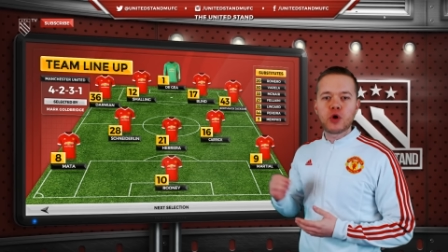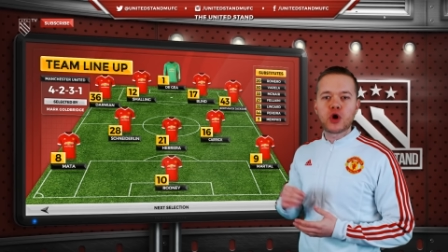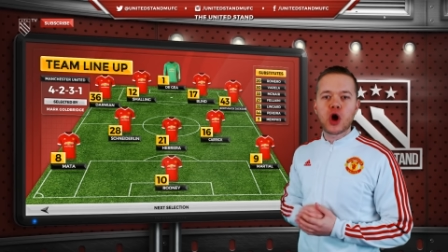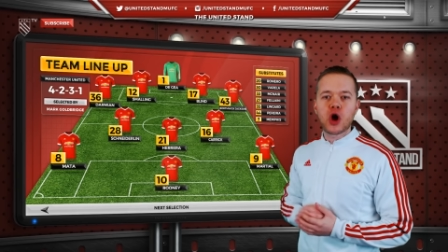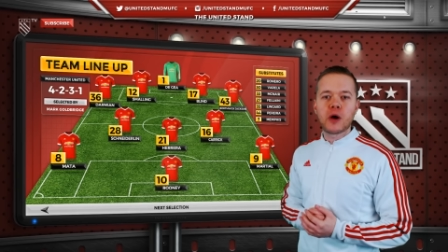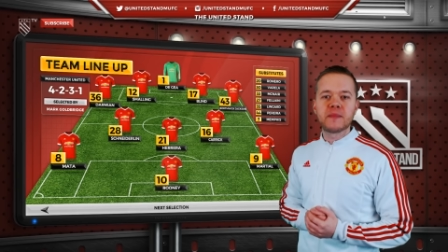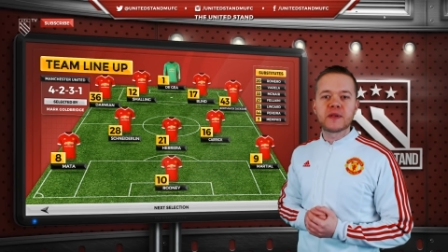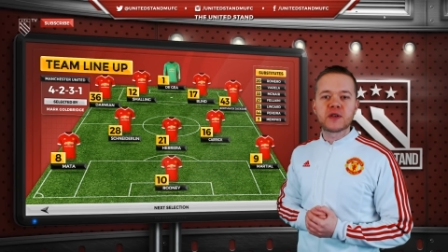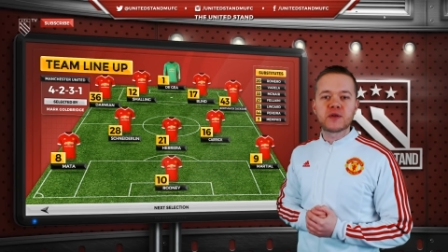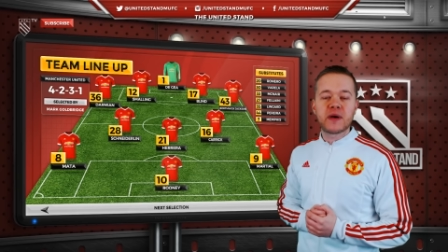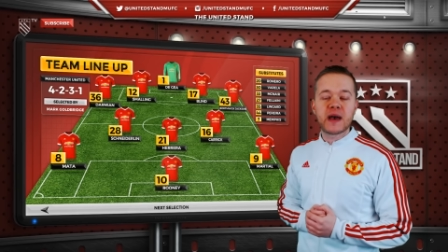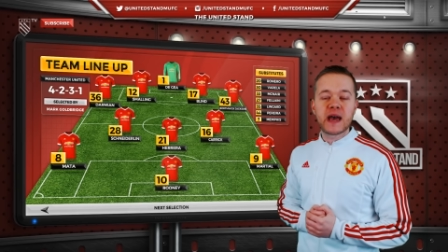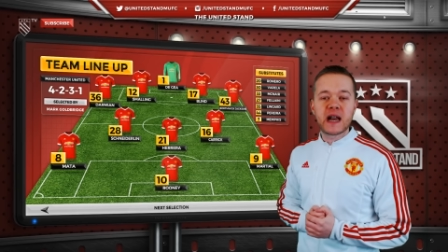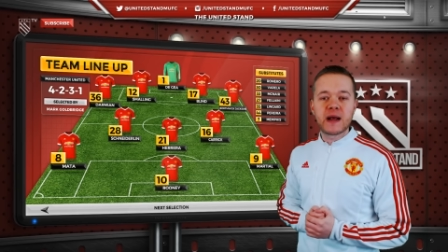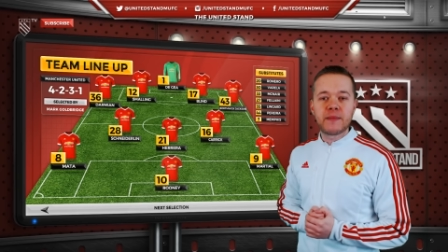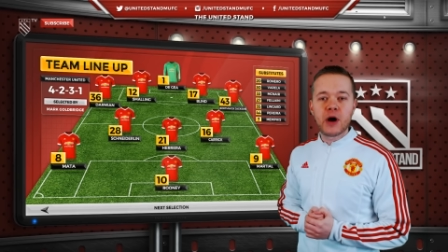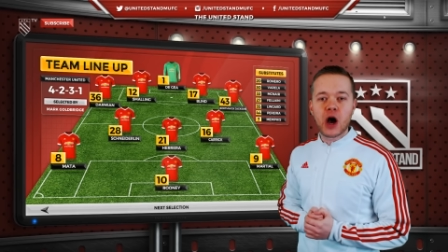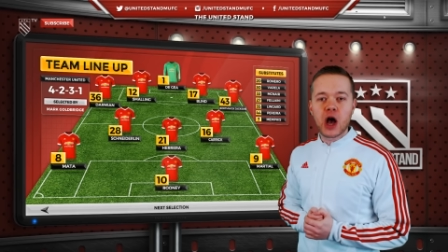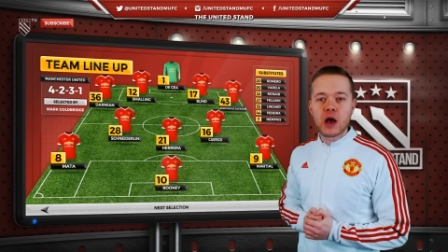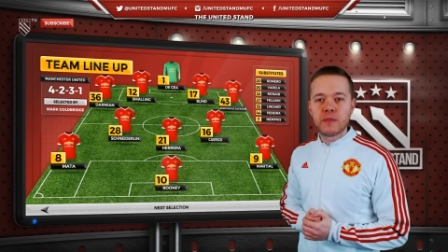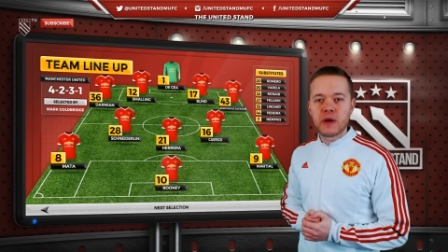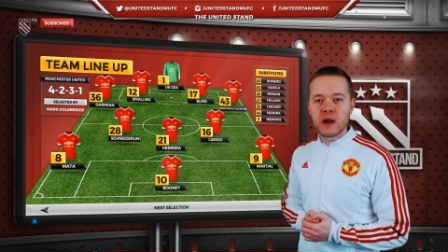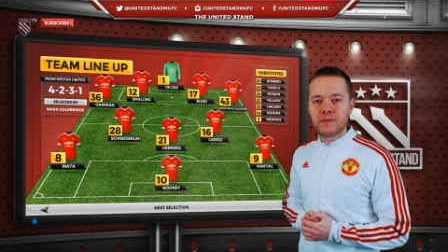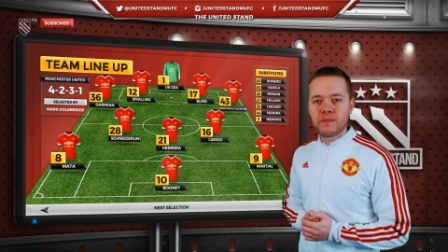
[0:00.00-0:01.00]
We'll come to it in
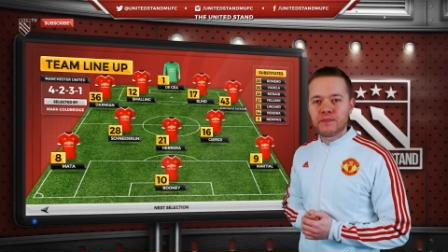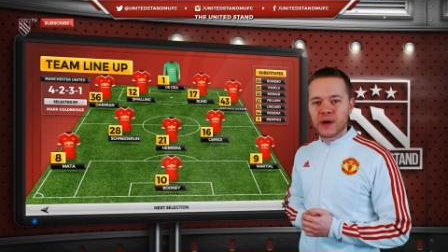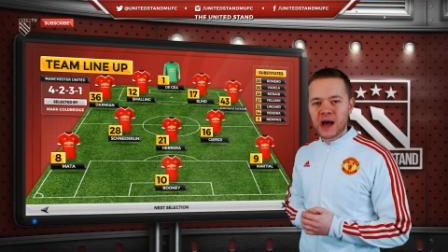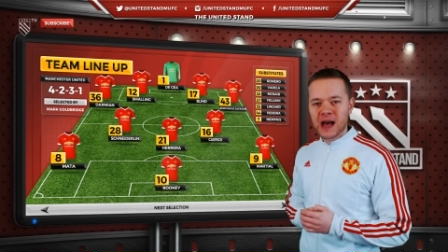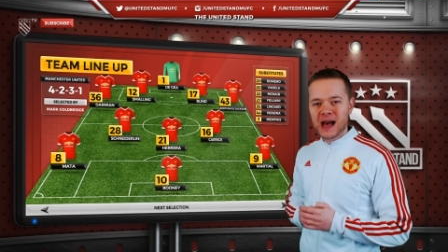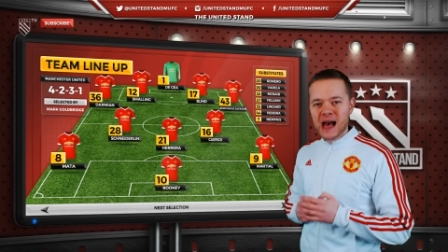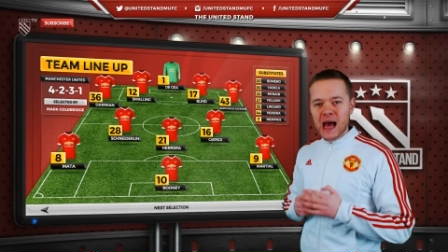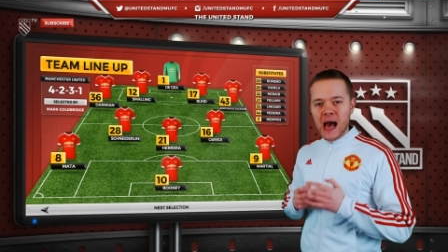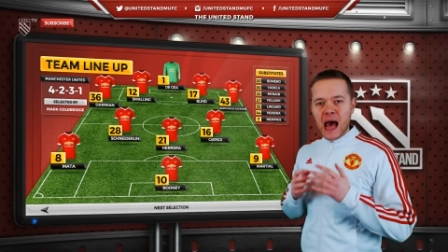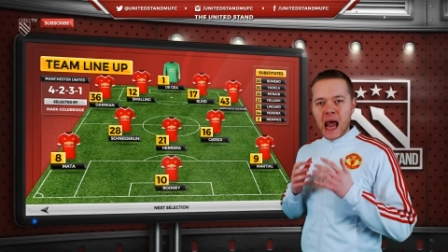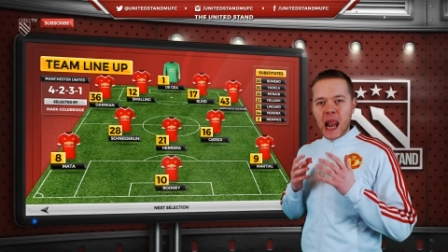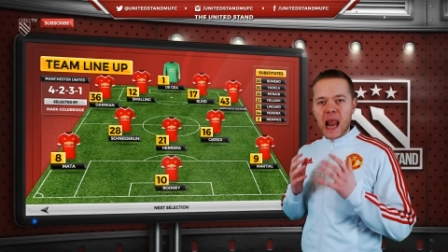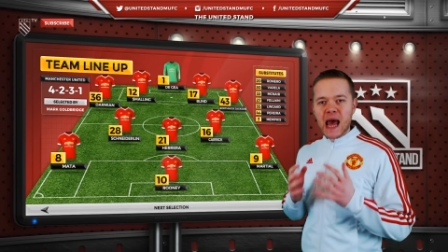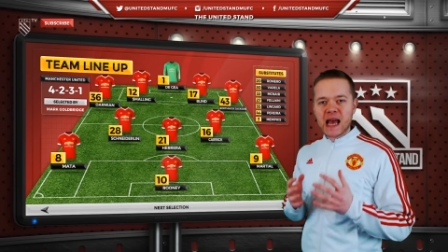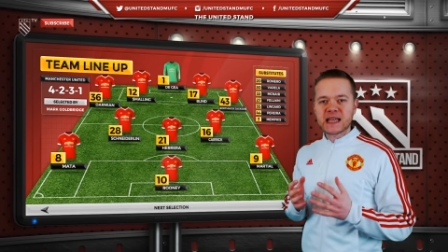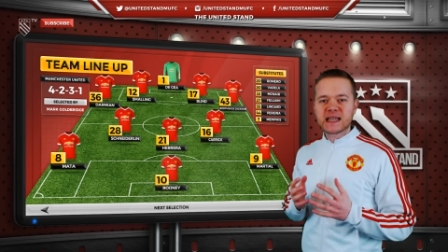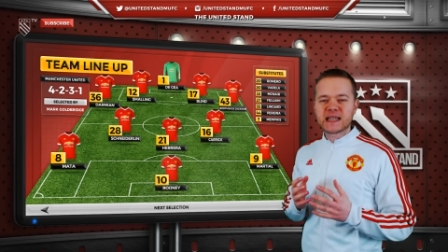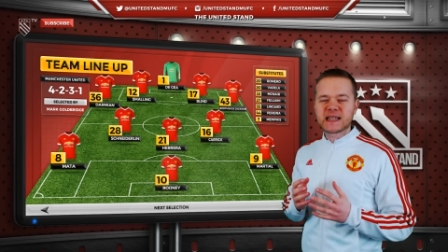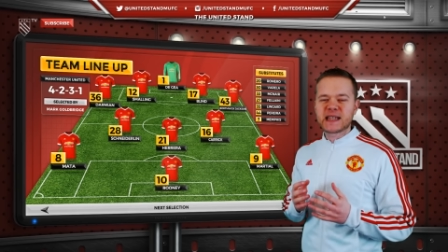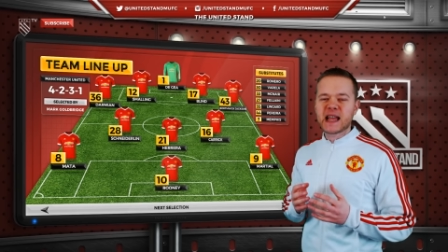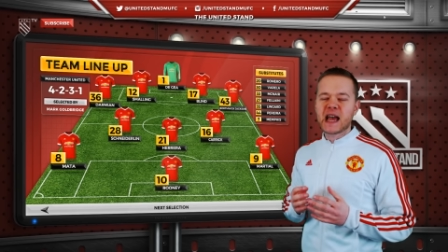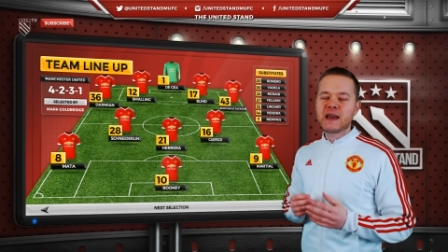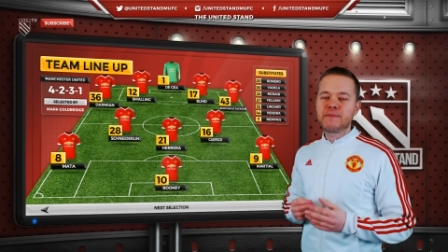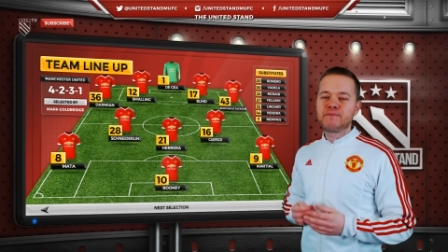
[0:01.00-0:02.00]
a moment, but
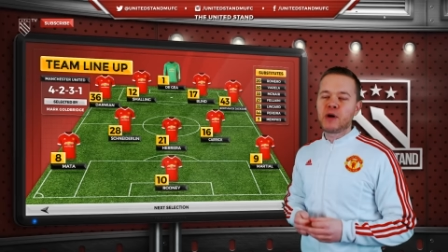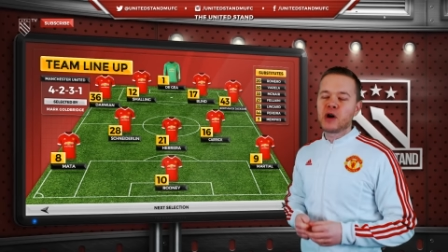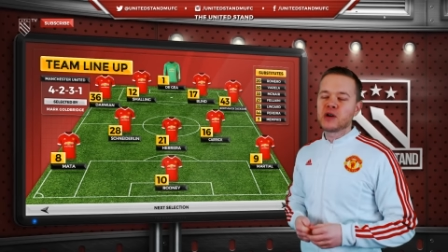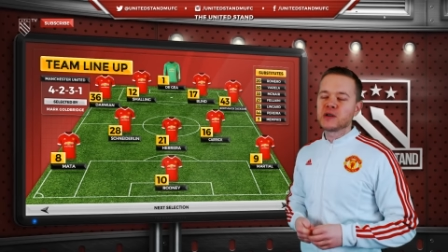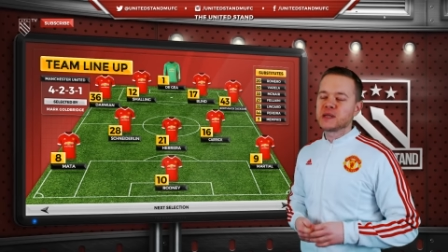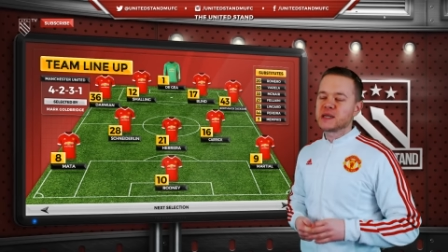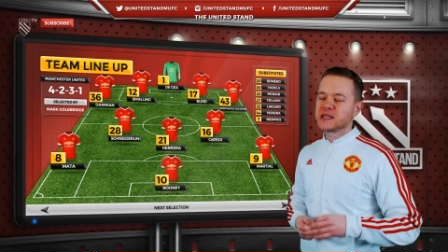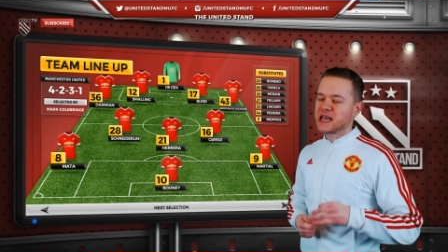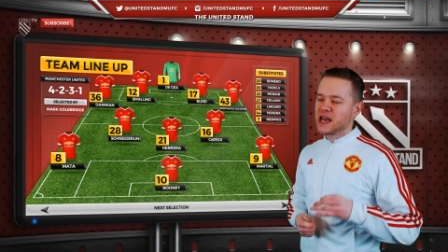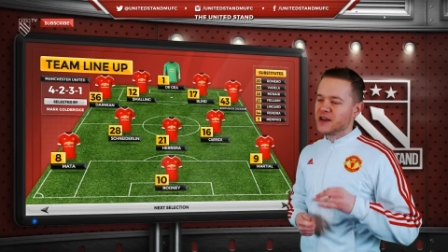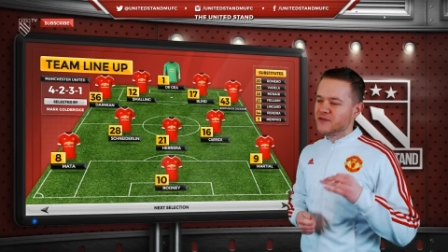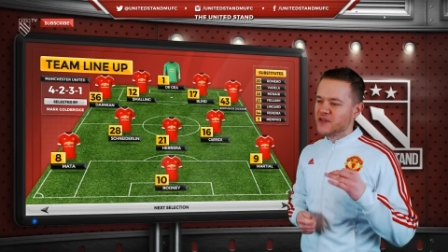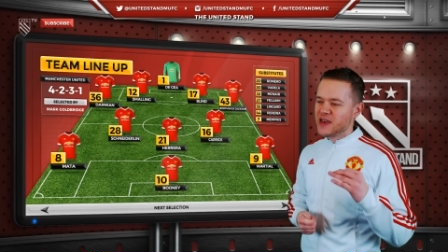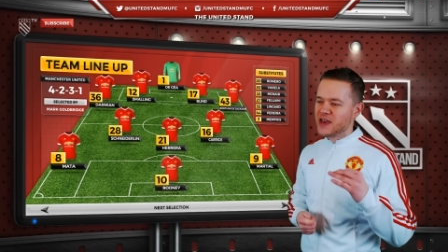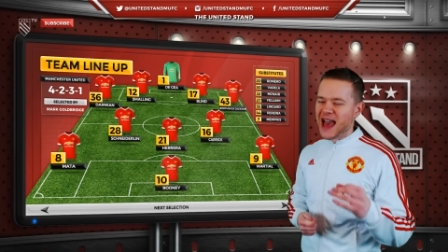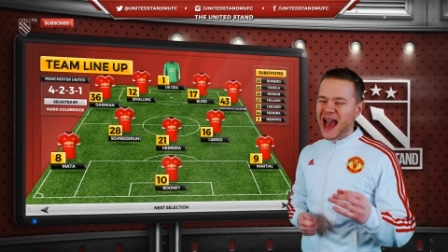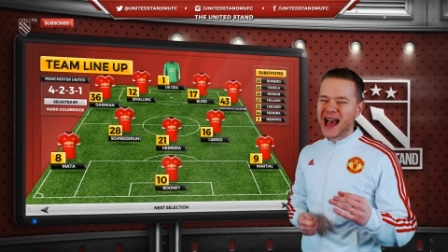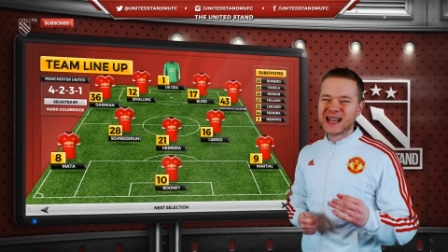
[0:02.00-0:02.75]
let's stay positive.